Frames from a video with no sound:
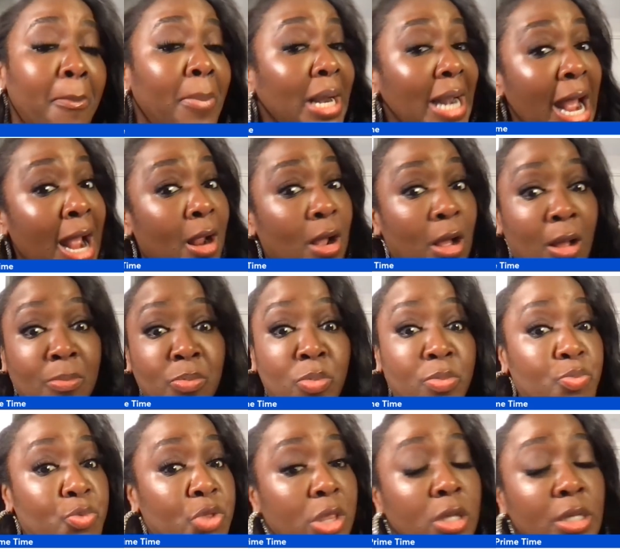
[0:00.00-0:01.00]
but I, I,
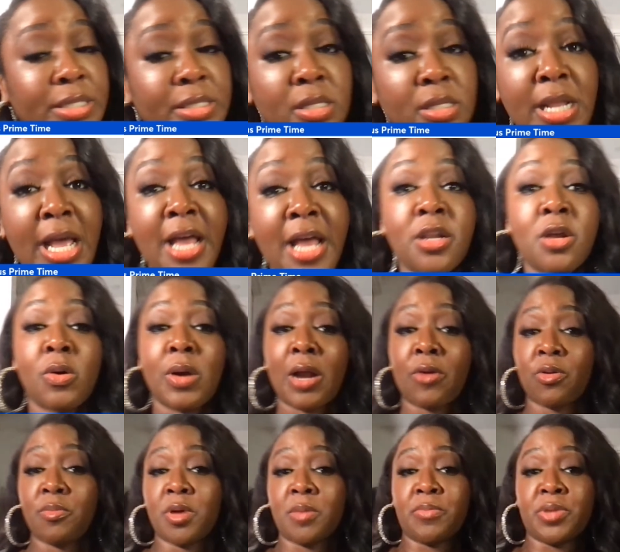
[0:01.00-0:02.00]
listen. I know I
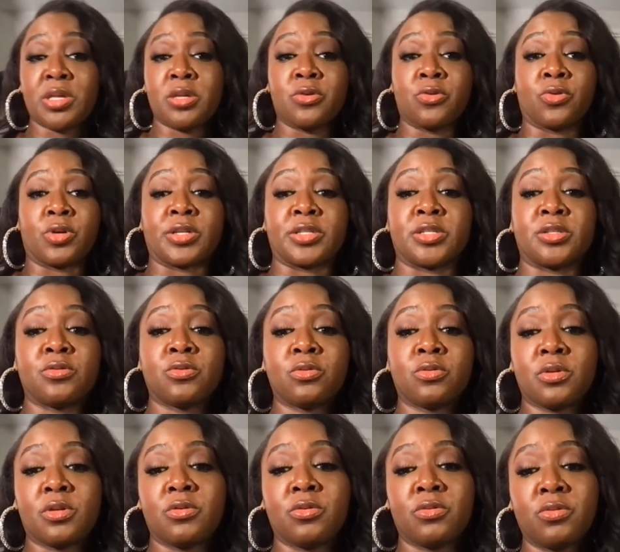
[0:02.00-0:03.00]
remember you because you,
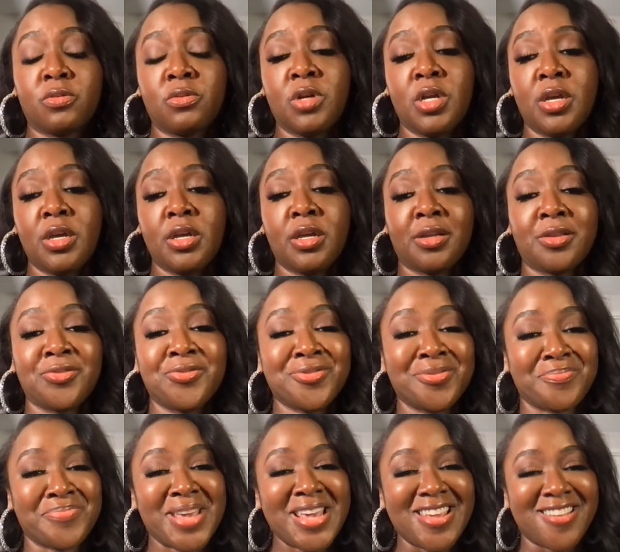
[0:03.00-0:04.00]
you, you the
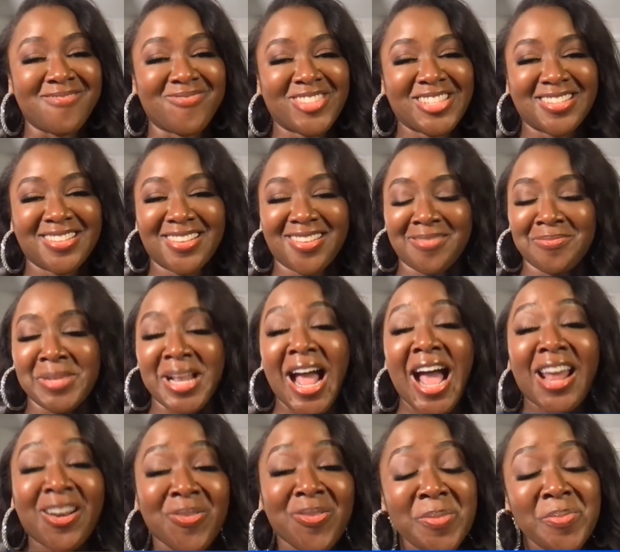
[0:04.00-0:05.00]
peaks. But
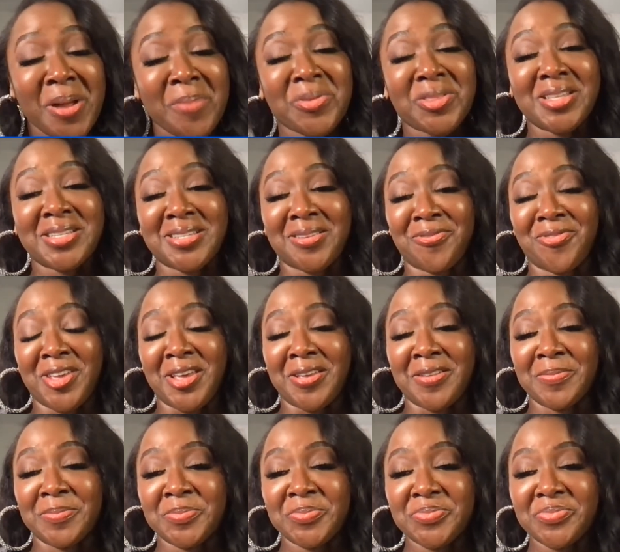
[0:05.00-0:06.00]
I don't remember this
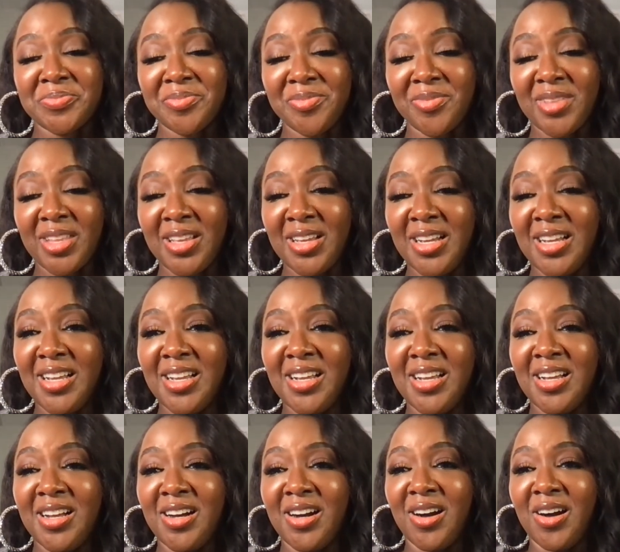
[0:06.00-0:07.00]
event.
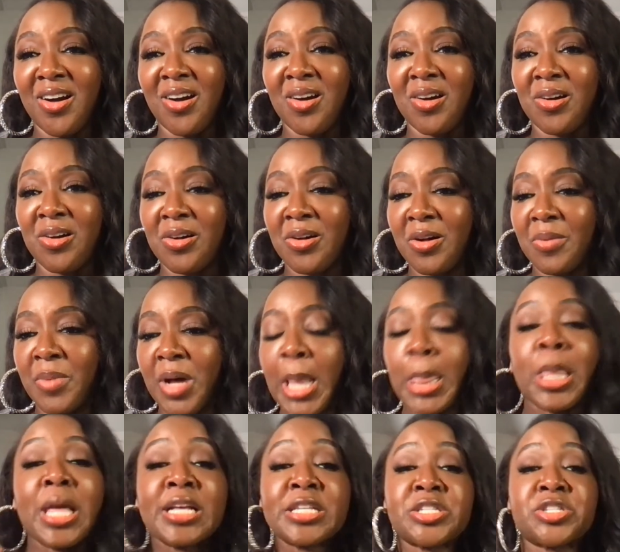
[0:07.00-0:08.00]
Um,
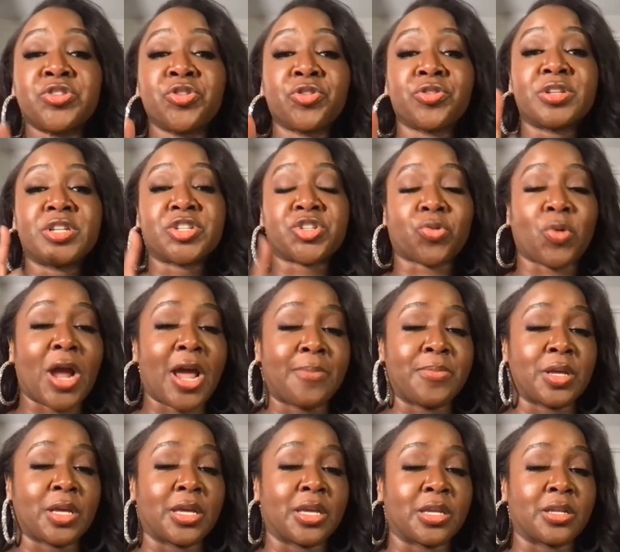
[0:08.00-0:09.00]
unless you're
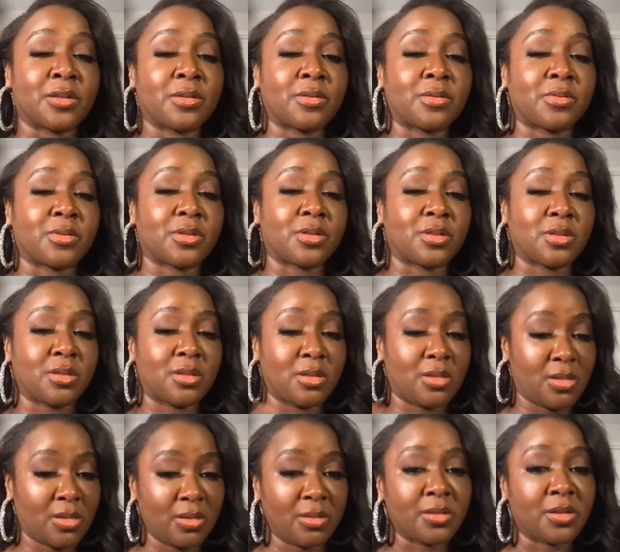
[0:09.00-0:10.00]
describing it
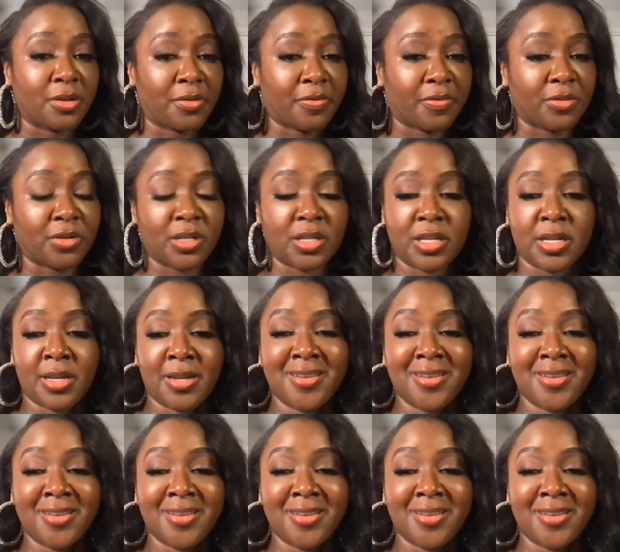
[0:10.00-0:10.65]
different than